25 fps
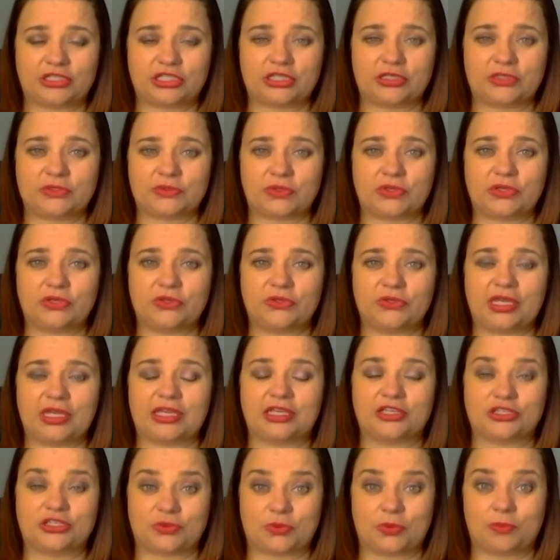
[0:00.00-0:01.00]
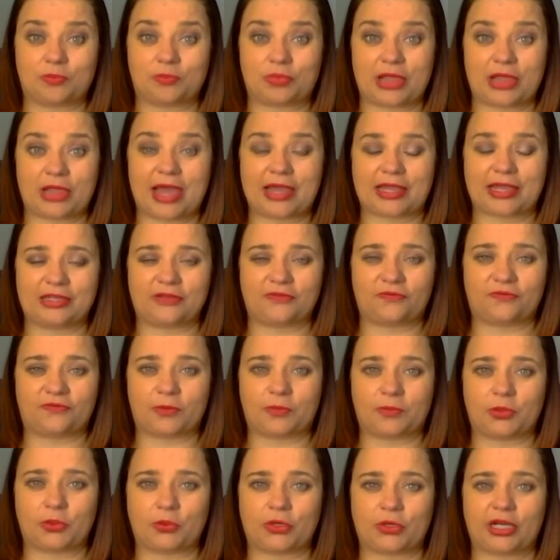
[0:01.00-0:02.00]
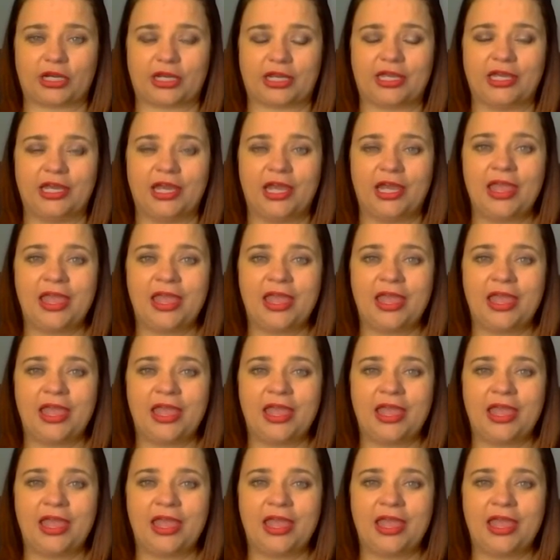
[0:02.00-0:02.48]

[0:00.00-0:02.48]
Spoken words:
she's with Unique, and she went black in February,